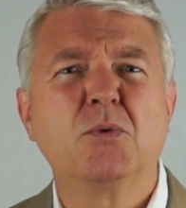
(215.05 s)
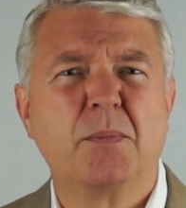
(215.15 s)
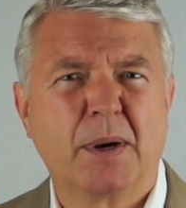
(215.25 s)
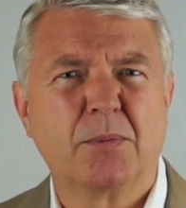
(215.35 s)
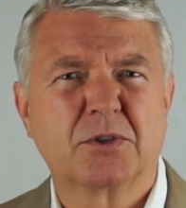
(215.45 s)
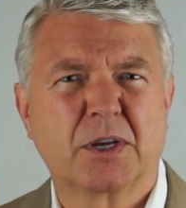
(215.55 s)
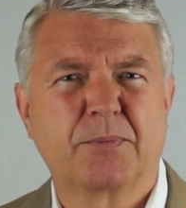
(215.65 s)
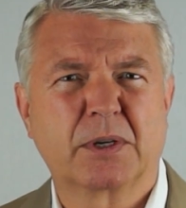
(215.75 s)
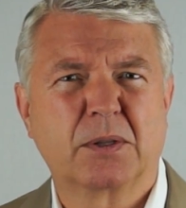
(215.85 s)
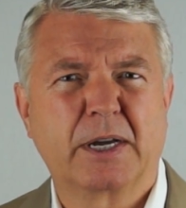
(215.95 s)
remember
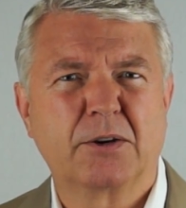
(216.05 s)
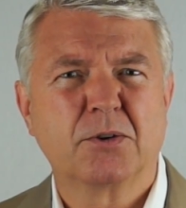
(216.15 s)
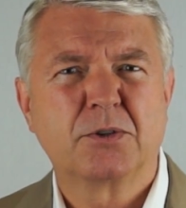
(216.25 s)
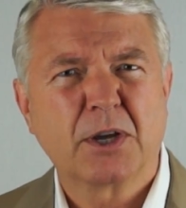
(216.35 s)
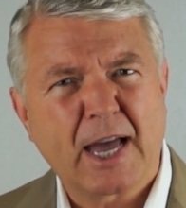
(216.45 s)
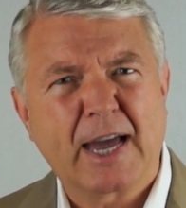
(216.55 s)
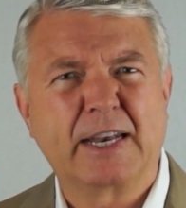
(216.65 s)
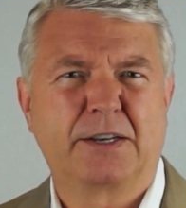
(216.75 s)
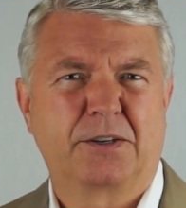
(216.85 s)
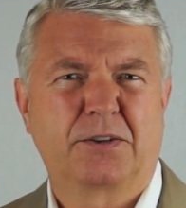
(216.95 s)
something later, to
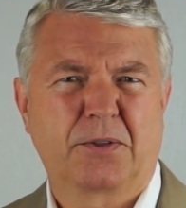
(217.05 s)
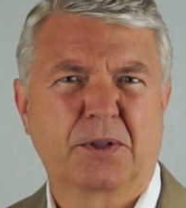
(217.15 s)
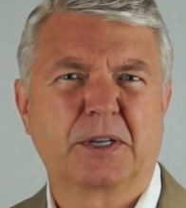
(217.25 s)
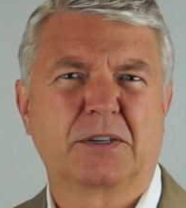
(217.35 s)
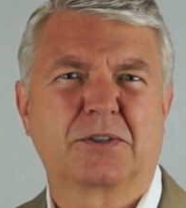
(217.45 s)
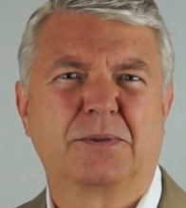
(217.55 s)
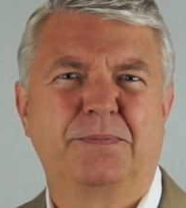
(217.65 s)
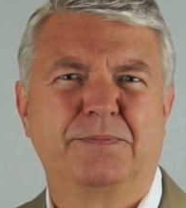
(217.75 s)
add it to the list.